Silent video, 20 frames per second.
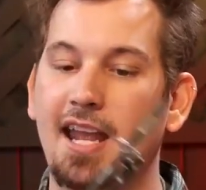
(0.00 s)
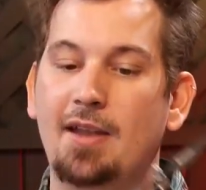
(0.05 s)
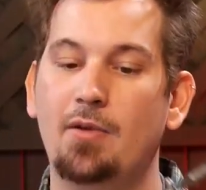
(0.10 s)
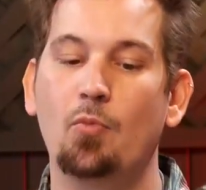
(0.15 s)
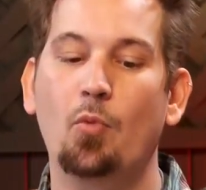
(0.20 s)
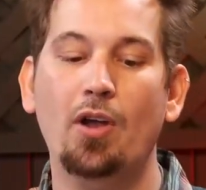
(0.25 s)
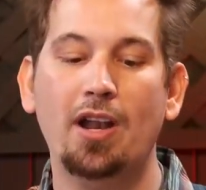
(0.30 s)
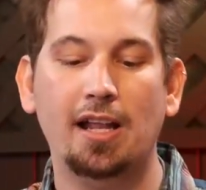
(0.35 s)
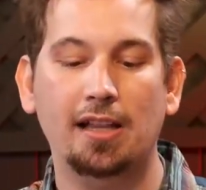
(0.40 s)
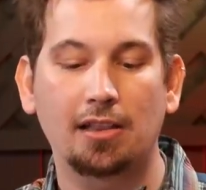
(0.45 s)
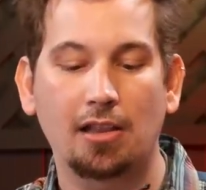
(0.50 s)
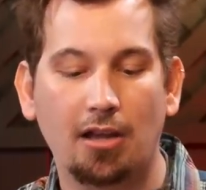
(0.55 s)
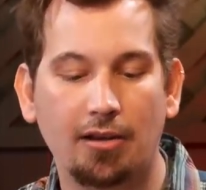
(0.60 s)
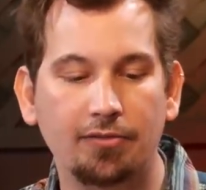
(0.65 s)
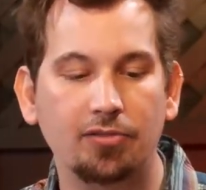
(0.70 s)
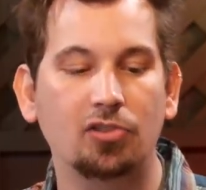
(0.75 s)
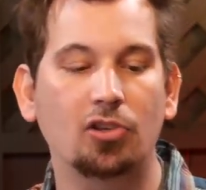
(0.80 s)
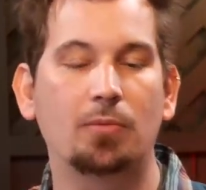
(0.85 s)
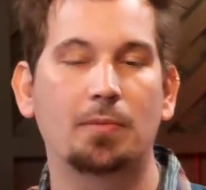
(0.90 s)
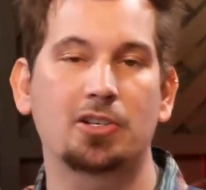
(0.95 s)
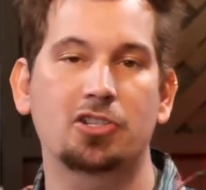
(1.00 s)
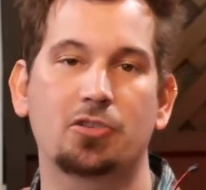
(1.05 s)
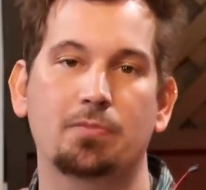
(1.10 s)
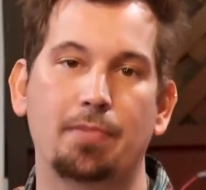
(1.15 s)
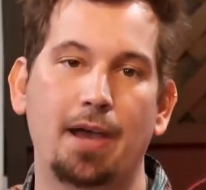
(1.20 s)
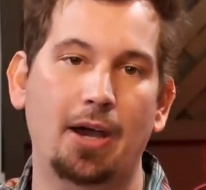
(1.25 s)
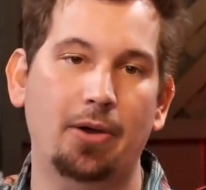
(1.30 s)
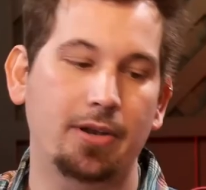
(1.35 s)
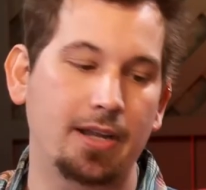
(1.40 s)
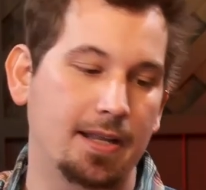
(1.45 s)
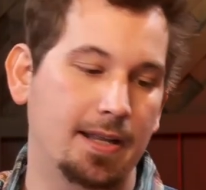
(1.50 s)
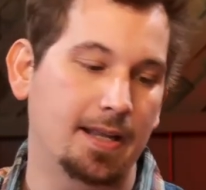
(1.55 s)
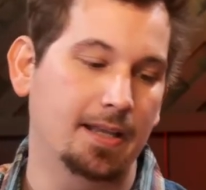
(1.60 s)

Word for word: And what I love so much about it